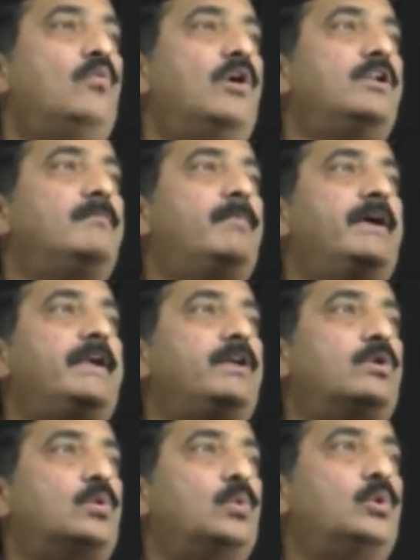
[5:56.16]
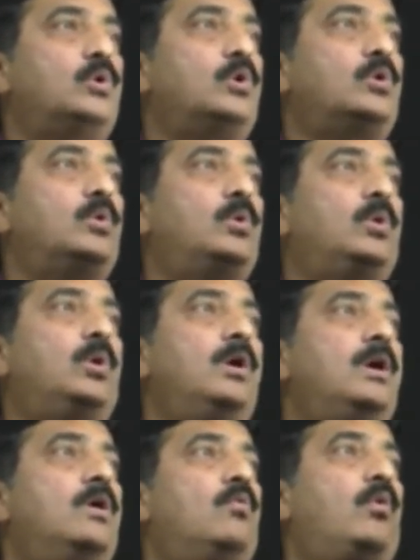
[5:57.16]
1 by root 2
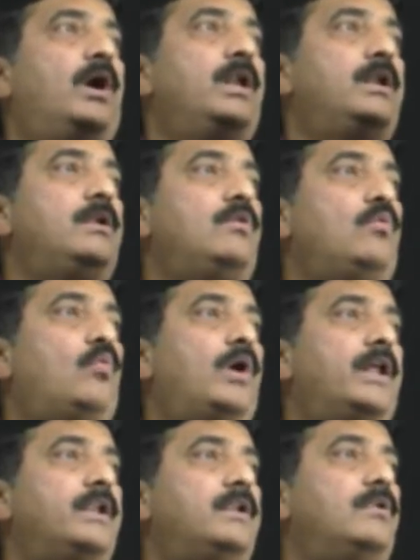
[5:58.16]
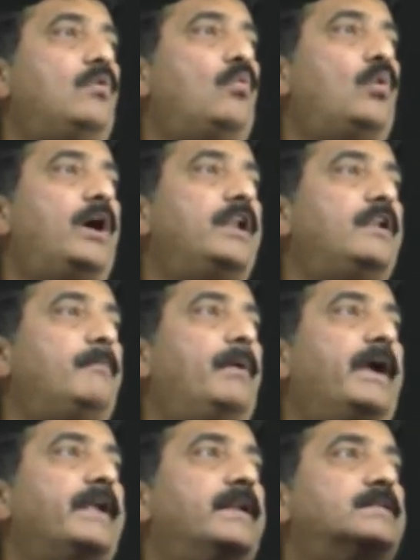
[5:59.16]
1 1 1
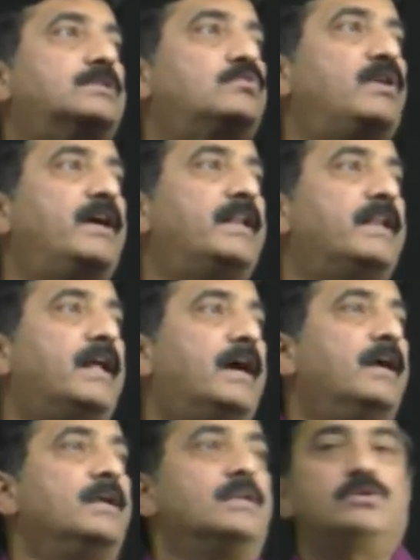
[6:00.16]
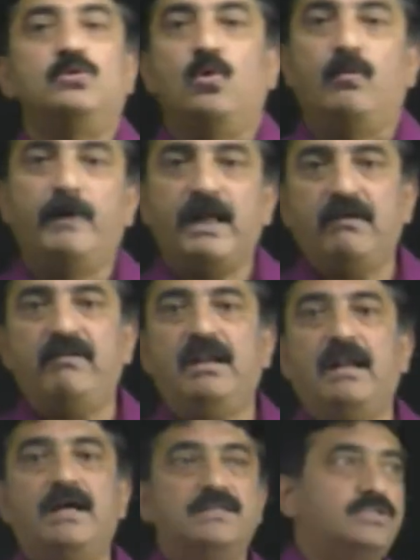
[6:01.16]
minus 1. So nobody
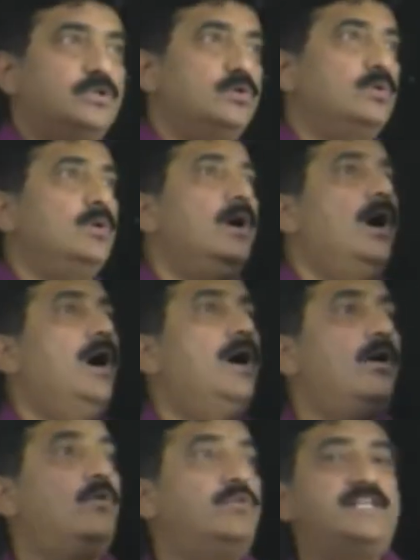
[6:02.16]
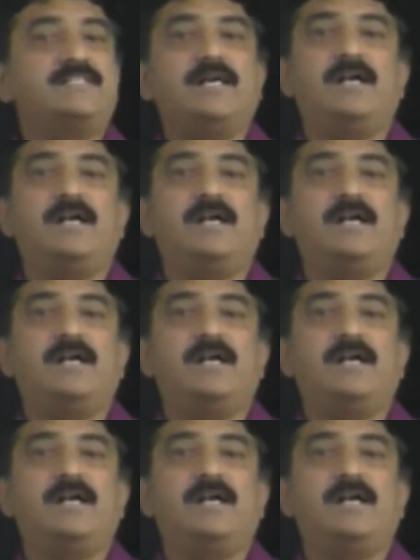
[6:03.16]
will ask you how this